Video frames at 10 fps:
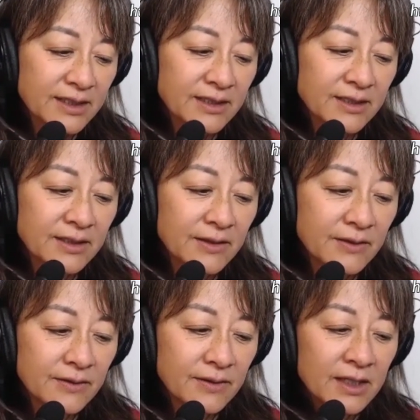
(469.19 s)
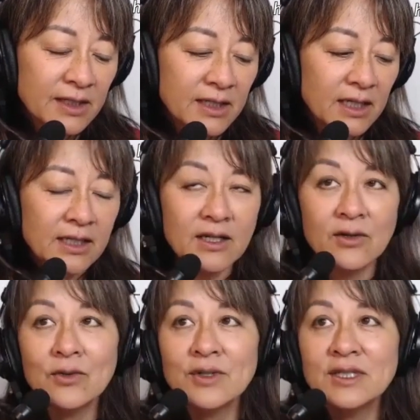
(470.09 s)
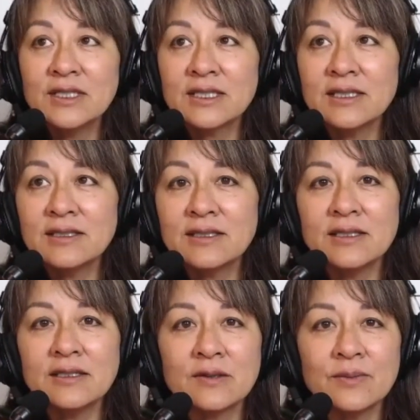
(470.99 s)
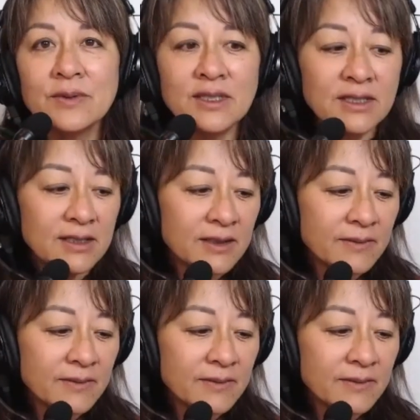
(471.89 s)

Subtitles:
And so, any other insights as we